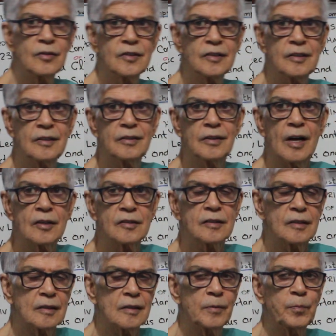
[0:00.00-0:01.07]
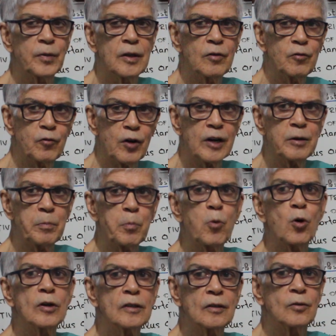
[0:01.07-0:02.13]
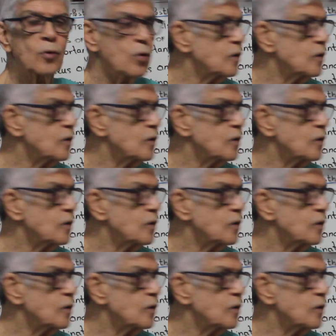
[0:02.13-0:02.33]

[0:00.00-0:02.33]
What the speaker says: See, that's a very important